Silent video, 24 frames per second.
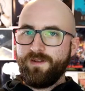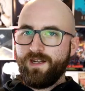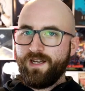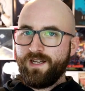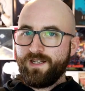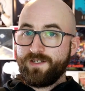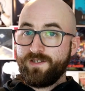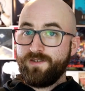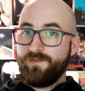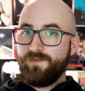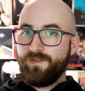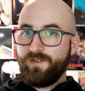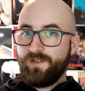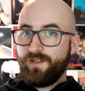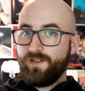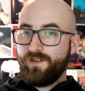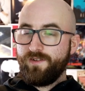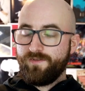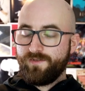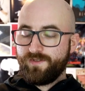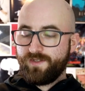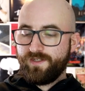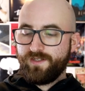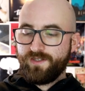It actually really
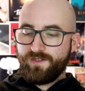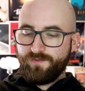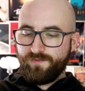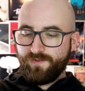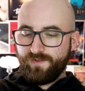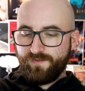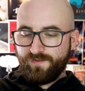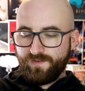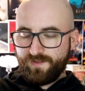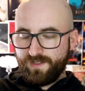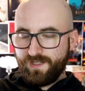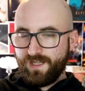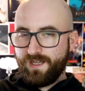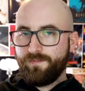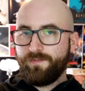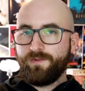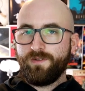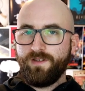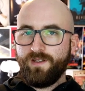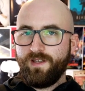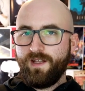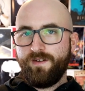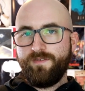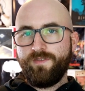goes into a
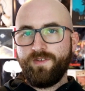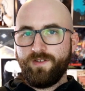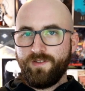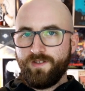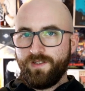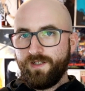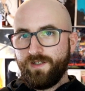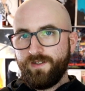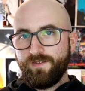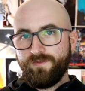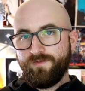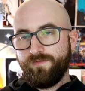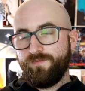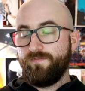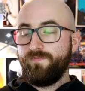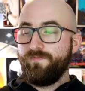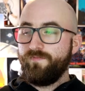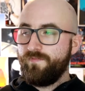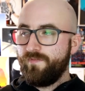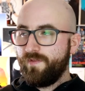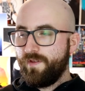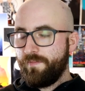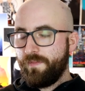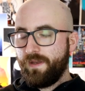deeper level of
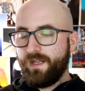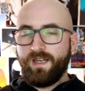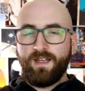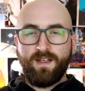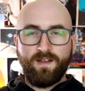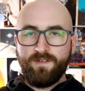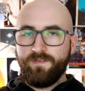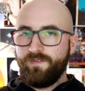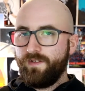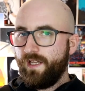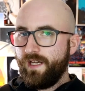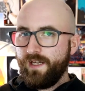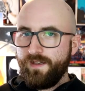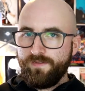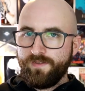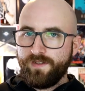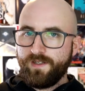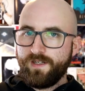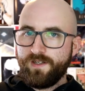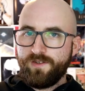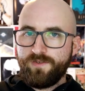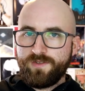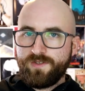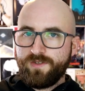the meaning of life
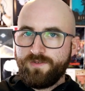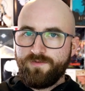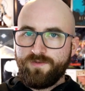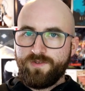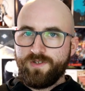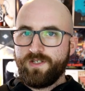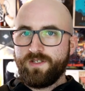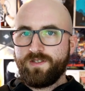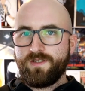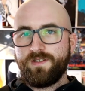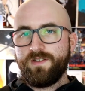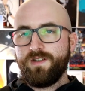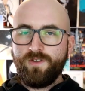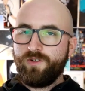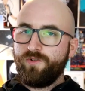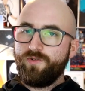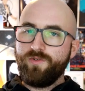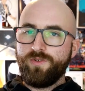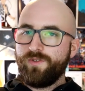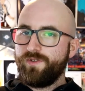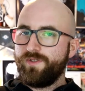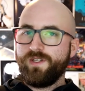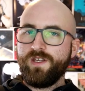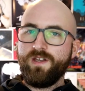and also just the
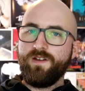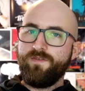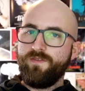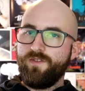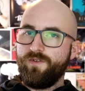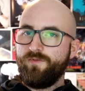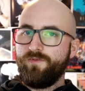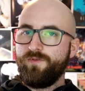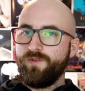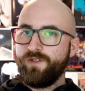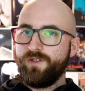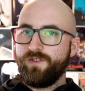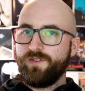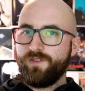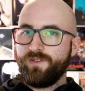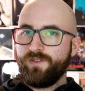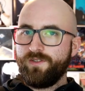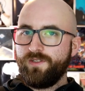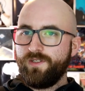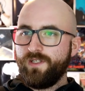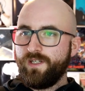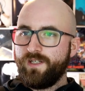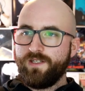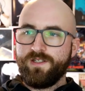cruelty of the
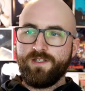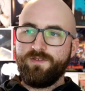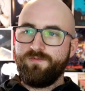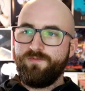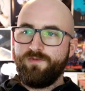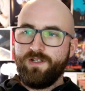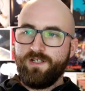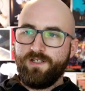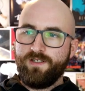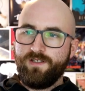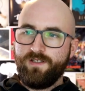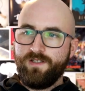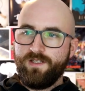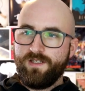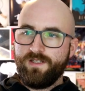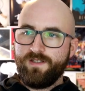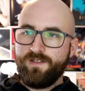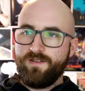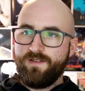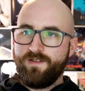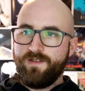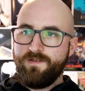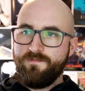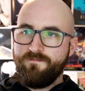world as well
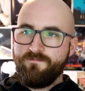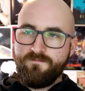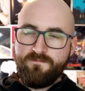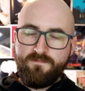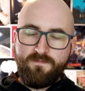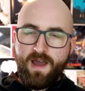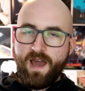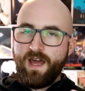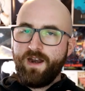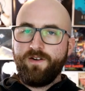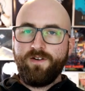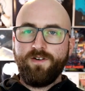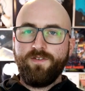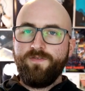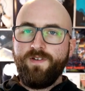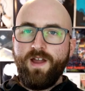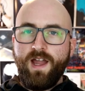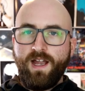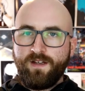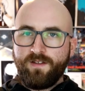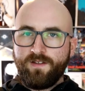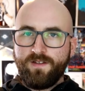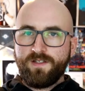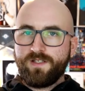as the matter of
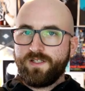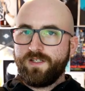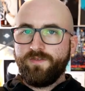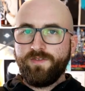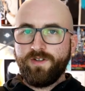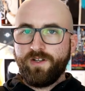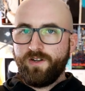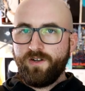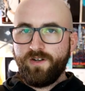factness of it